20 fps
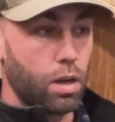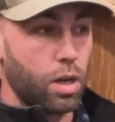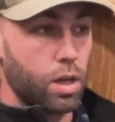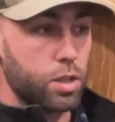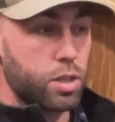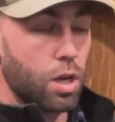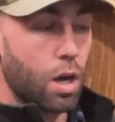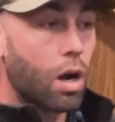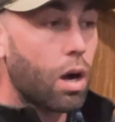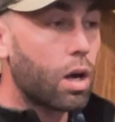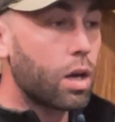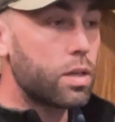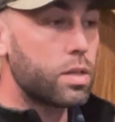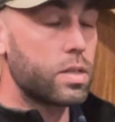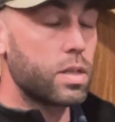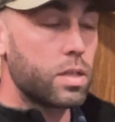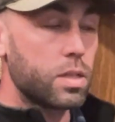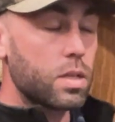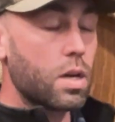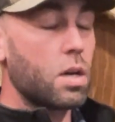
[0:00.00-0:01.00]

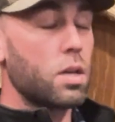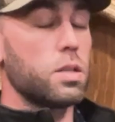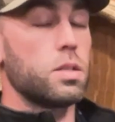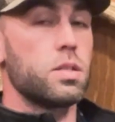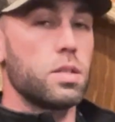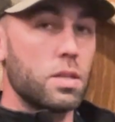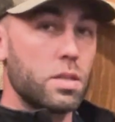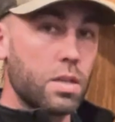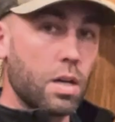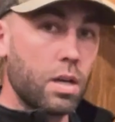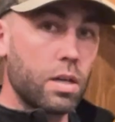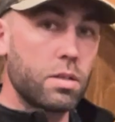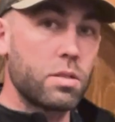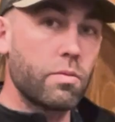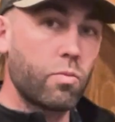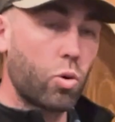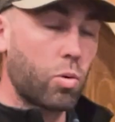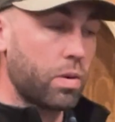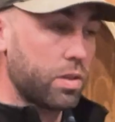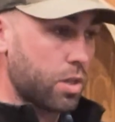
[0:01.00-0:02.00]
tons and tons and tons
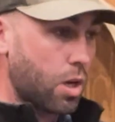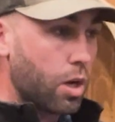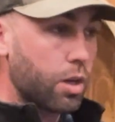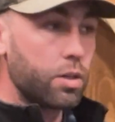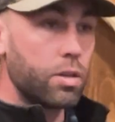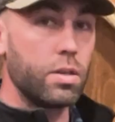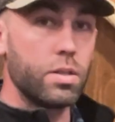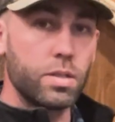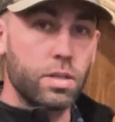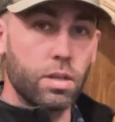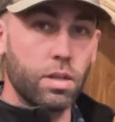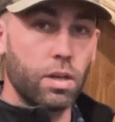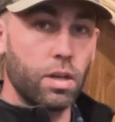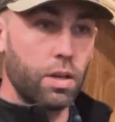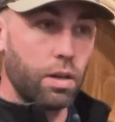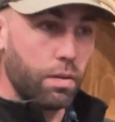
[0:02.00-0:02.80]
of warm bloods, hundreds